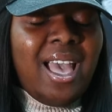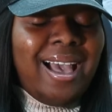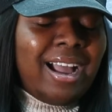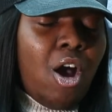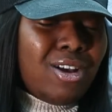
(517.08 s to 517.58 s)

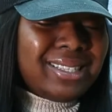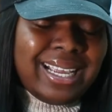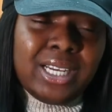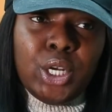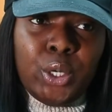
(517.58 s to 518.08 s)
I can't
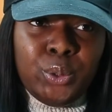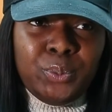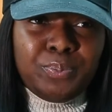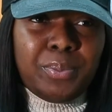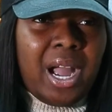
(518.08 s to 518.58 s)
say
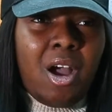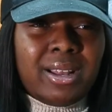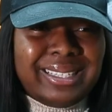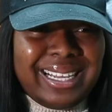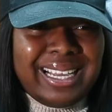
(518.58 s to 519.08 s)
no, but I
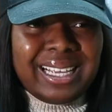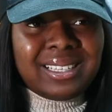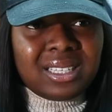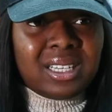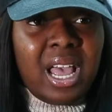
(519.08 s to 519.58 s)
can't say
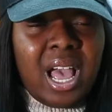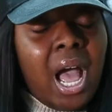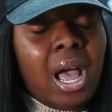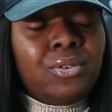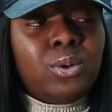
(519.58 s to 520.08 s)
yes.
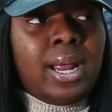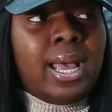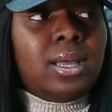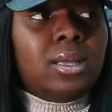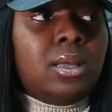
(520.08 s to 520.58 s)
I feel
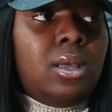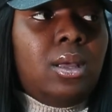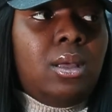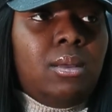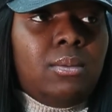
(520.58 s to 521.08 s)
like
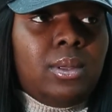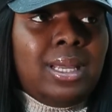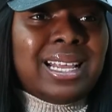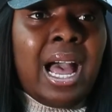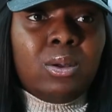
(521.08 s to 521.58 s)

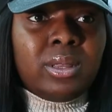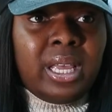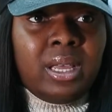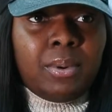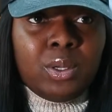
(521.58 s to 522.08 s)
it's out
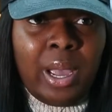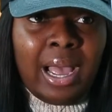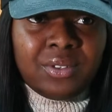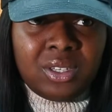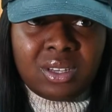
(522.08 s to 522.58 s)
there, but you
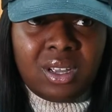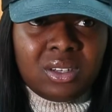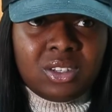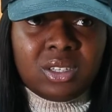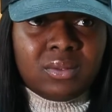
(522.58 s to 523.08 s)
have to
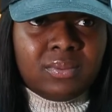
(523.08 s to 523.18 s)
search.